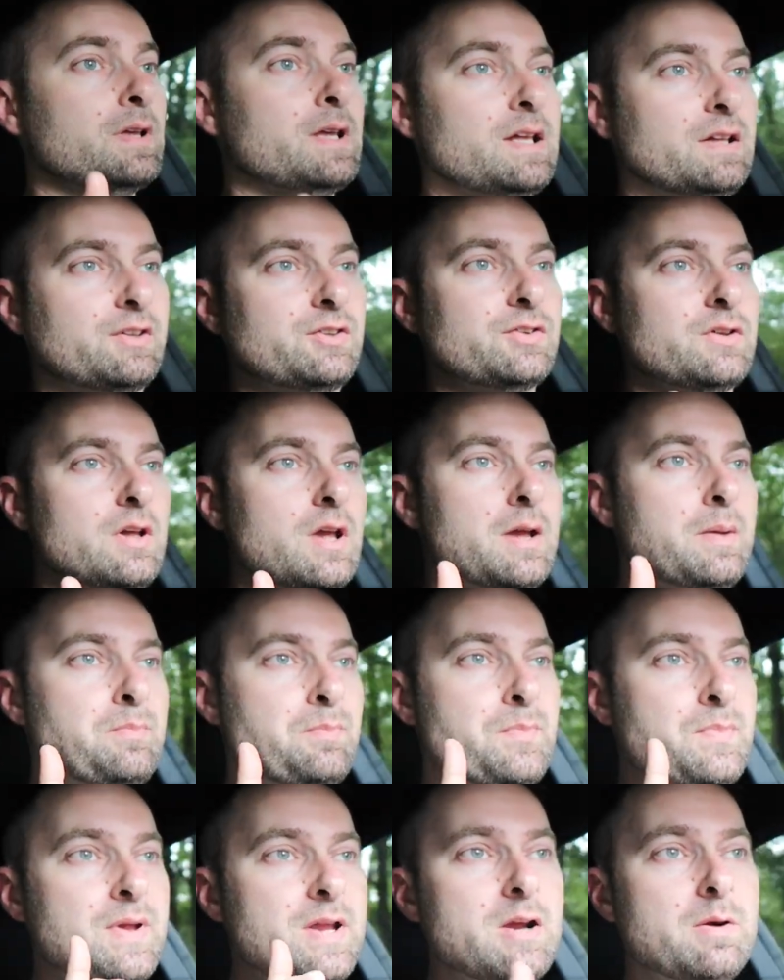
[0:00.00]
It's a
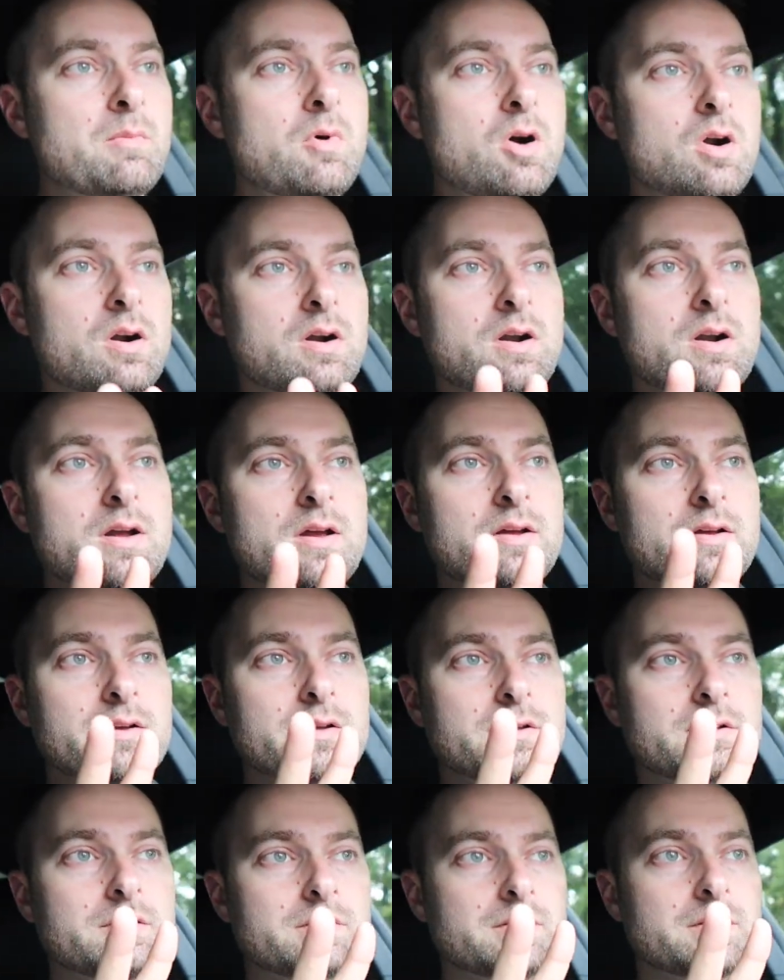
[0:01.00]

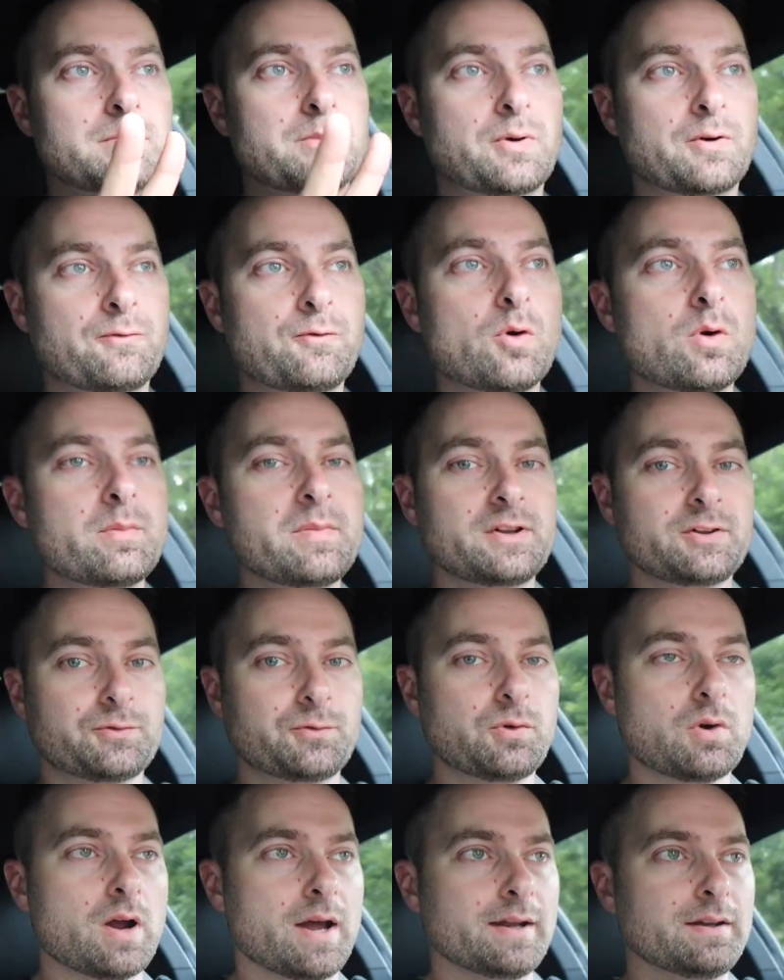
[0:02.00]
BMR performance
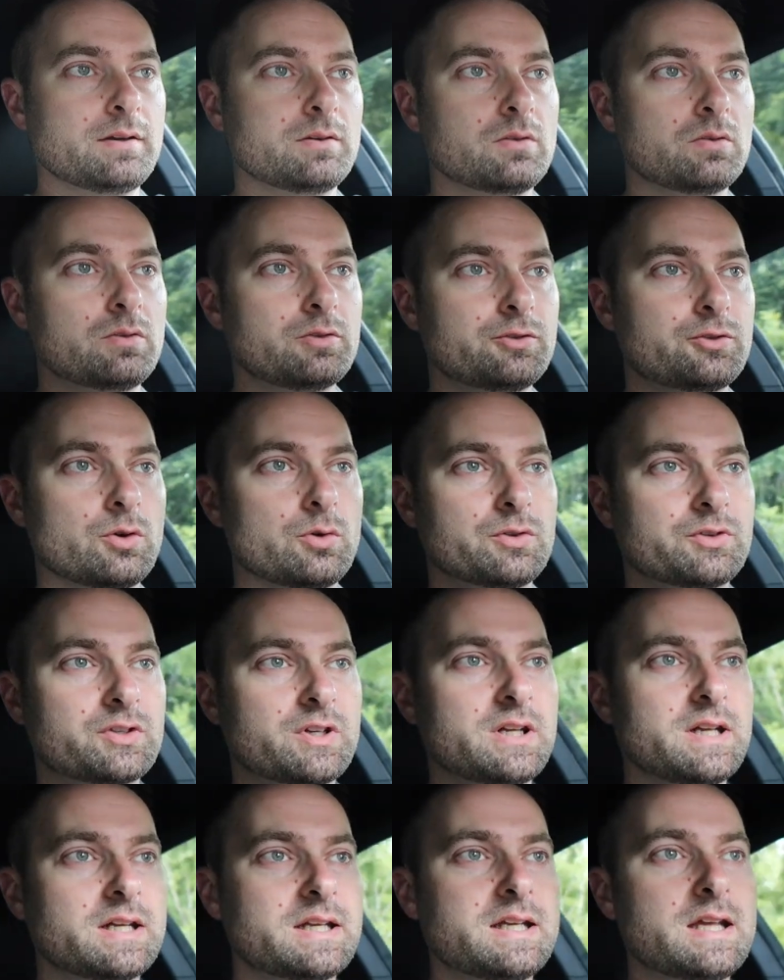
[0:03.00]
front. So it's
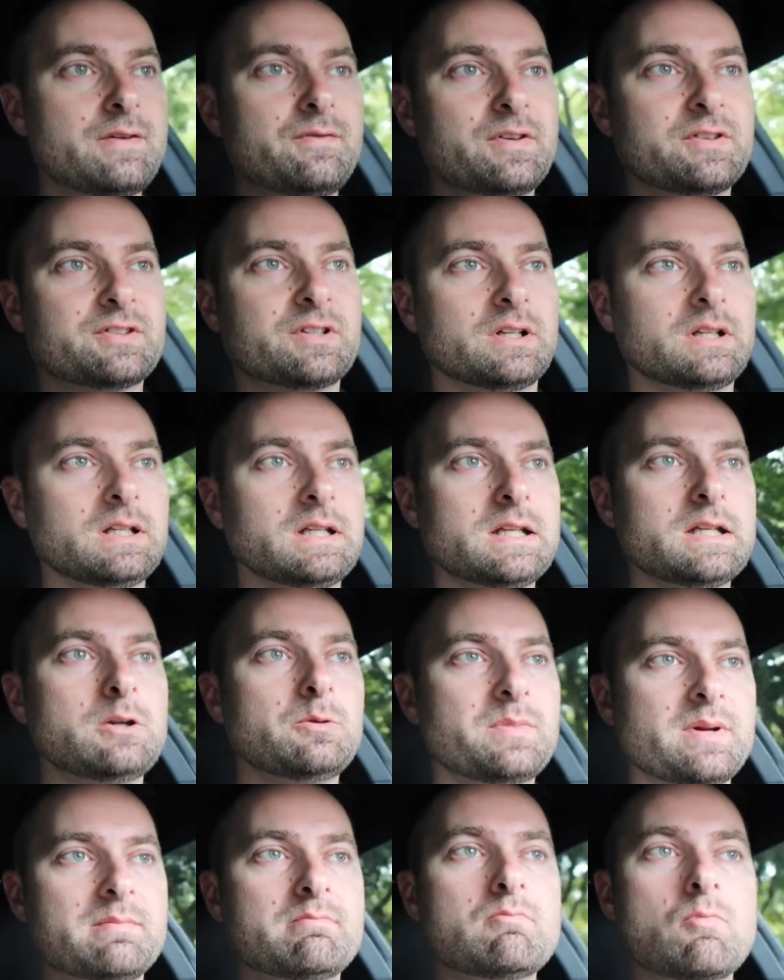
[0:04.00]
gonna give us a
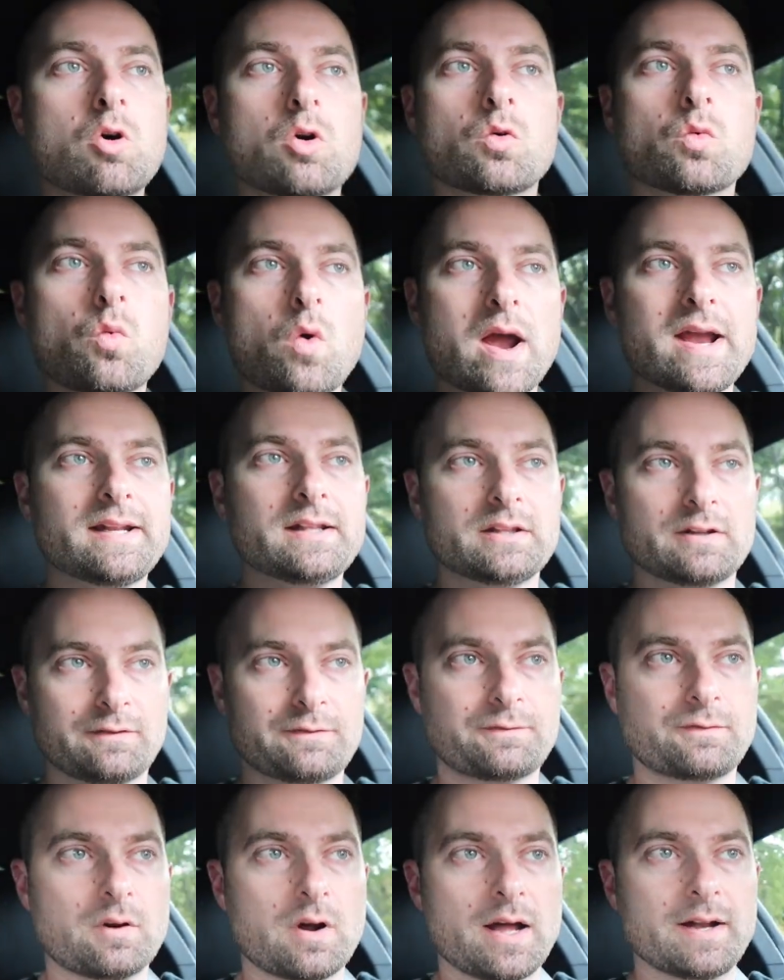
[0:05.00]
little bit more weight in the
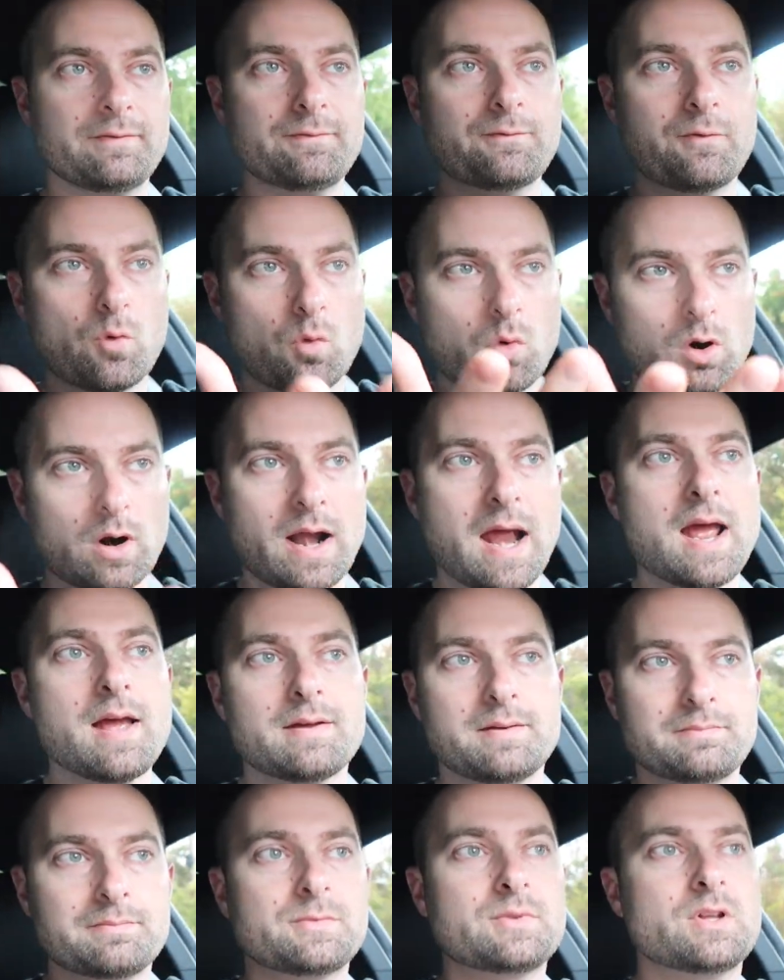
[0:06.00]
front for
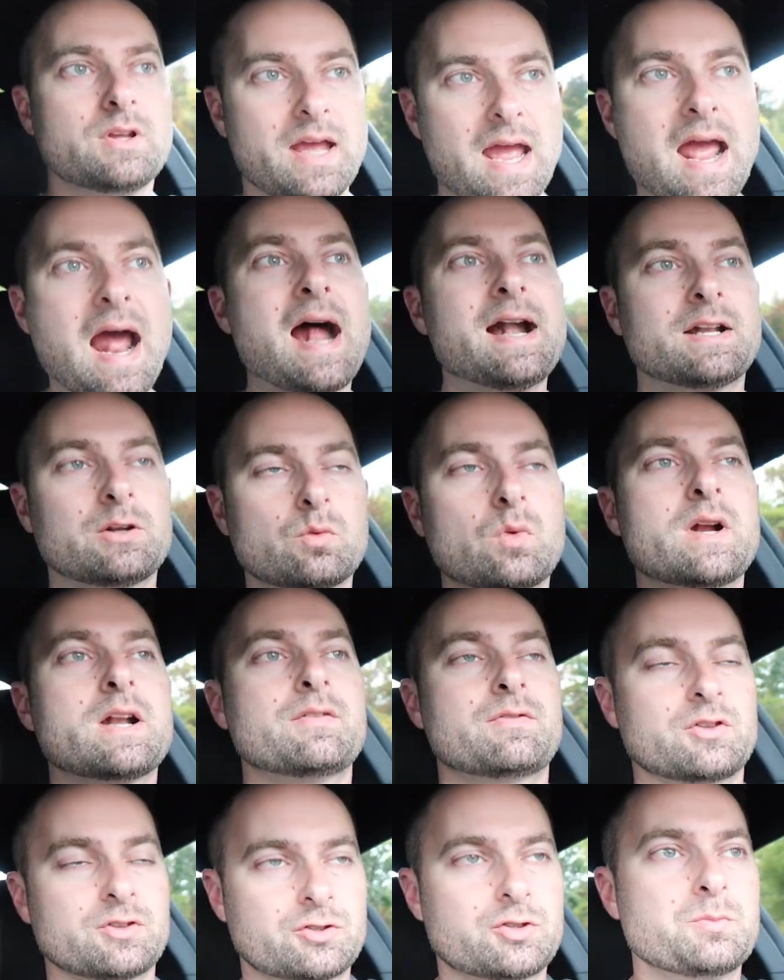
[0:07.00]
added
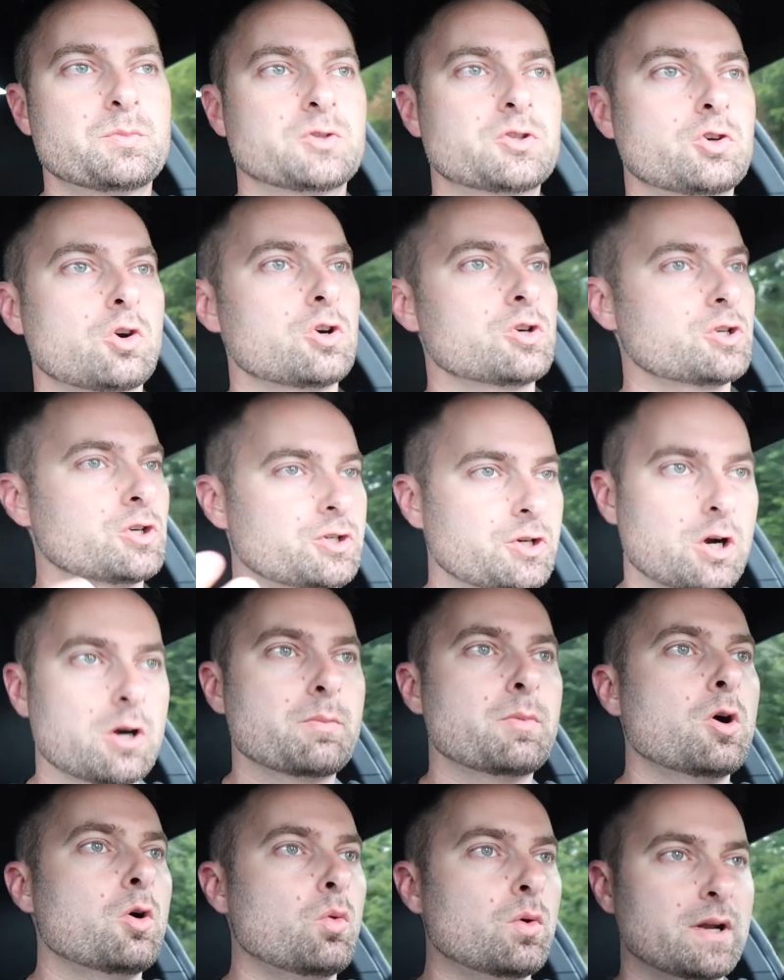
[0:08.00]
weight of the supercharger,
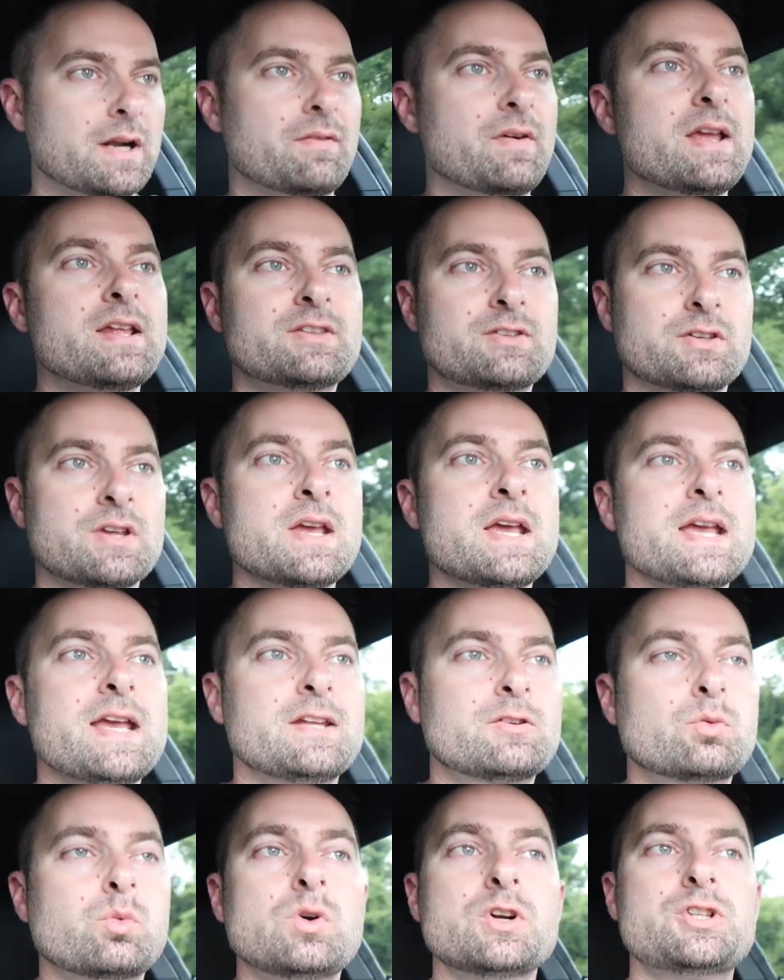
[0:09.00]
turbo, whatever.
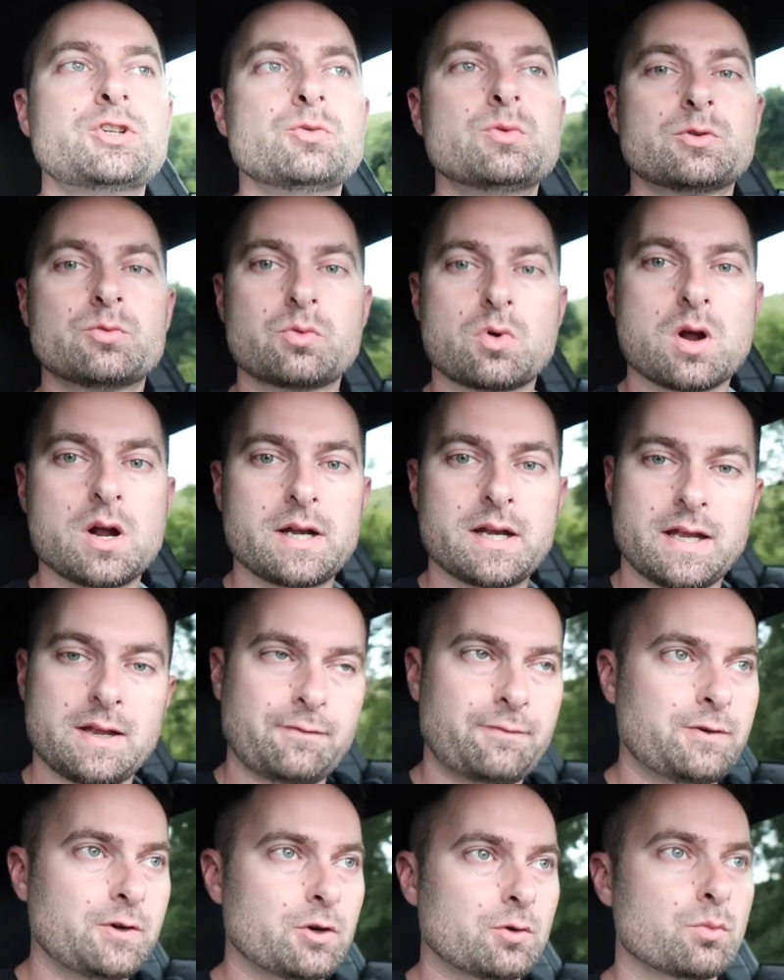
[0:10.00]
It's what you would run
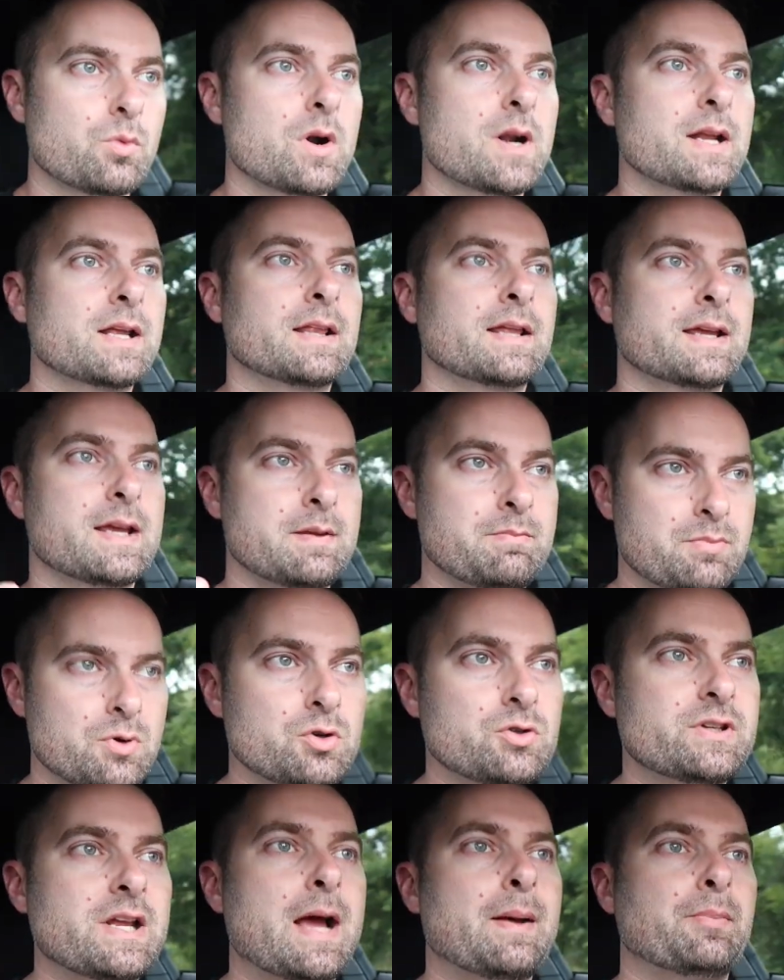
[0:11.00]
if you're running like a
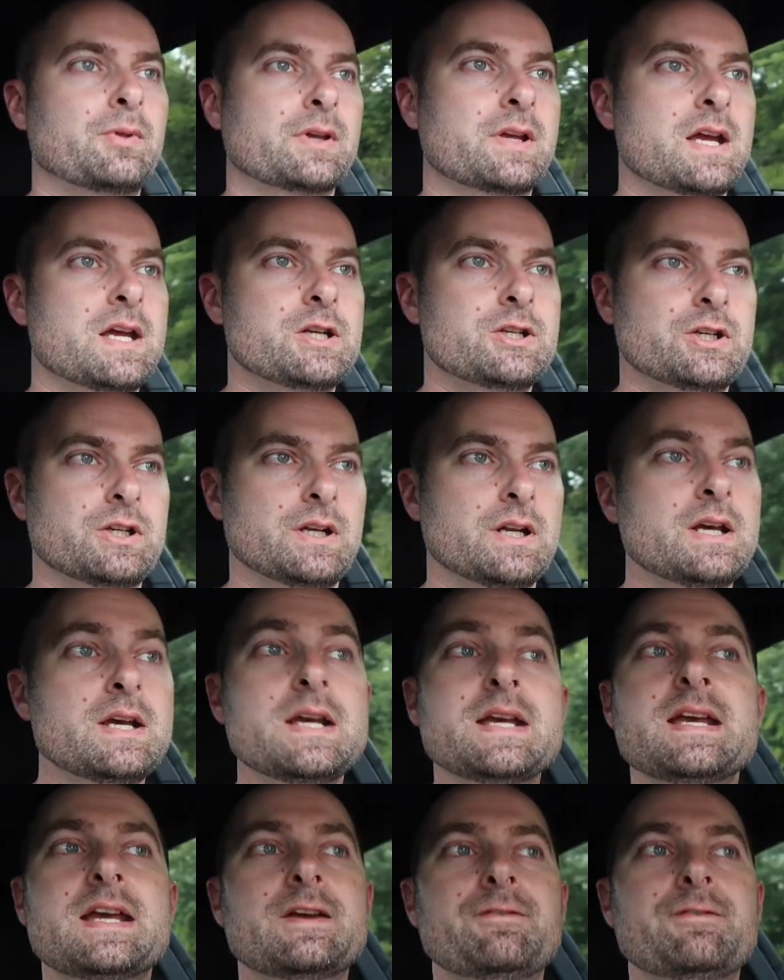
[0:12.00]
boost application.